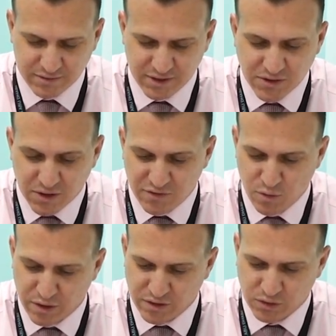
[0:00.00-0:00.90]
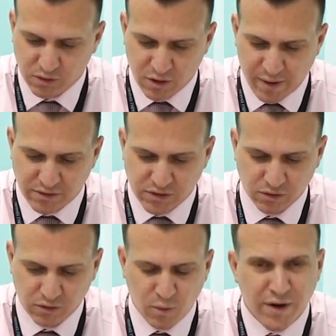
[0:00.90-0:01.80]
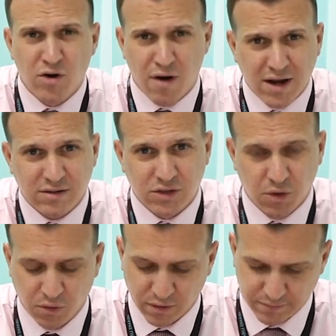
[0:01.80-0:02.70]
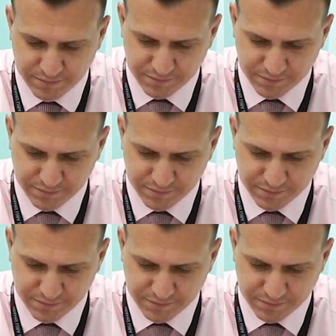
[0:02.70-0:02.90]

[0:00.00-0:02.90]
You don't even want to talk about school when you're at school.